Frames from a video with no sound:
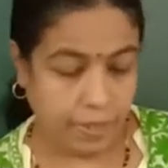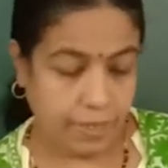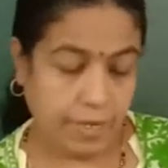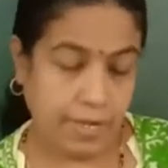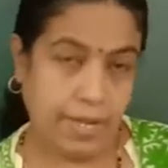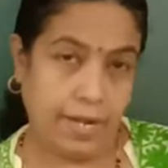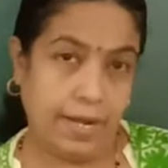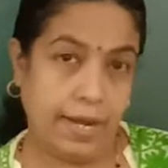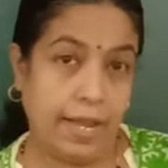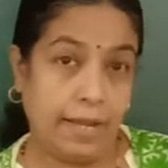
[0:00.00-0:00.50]

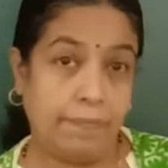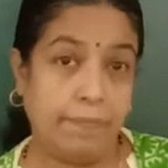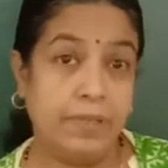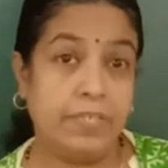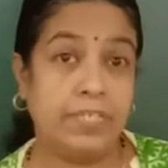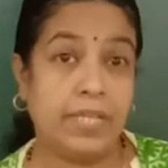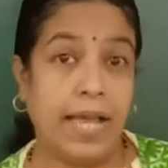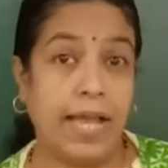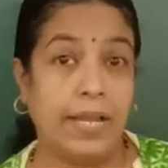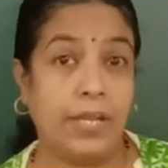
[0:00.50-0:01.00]
10 lakh
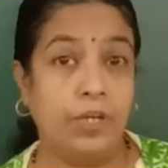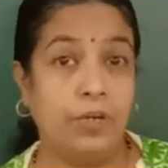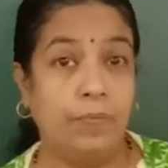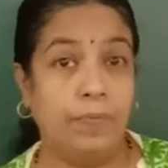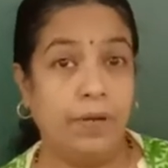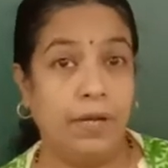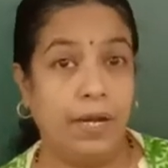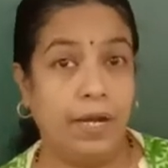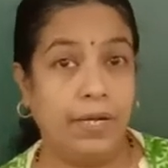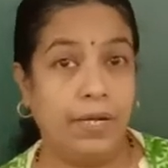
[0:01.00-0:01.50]
means
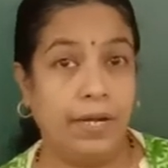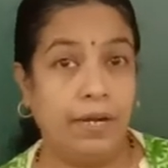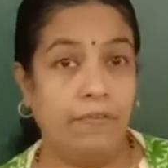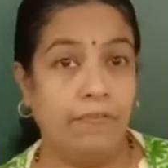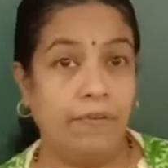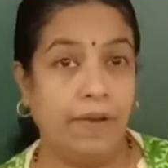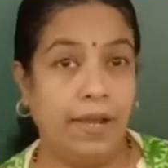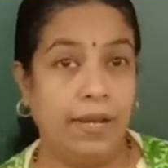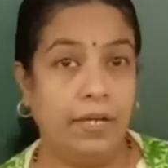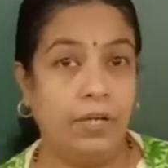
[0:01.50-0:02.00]
accumulated
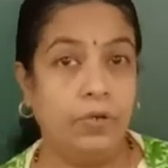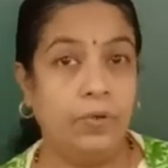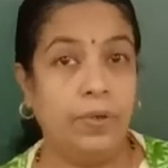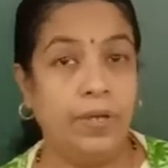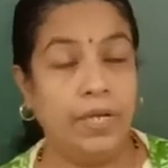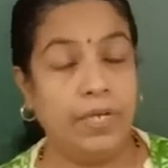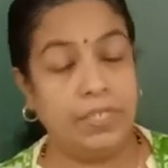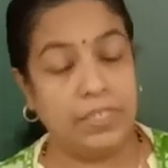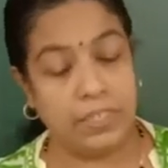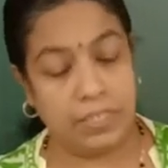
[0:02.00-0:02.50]
value
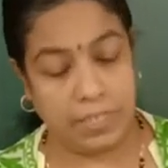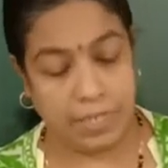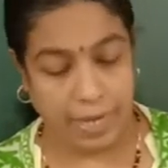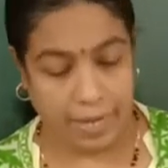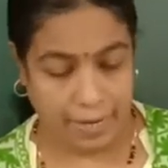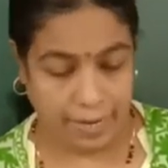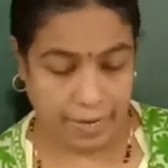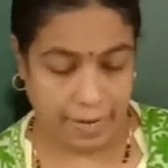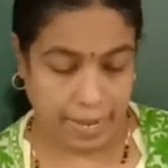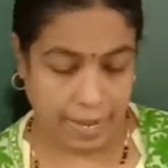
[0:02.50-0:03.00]
is
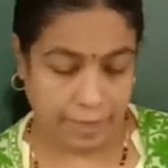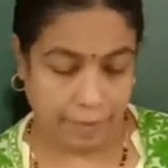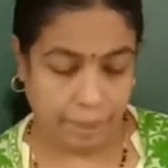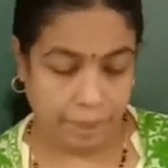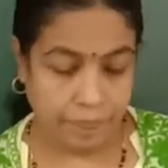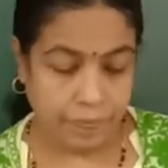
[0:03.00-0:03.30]
10 lakh.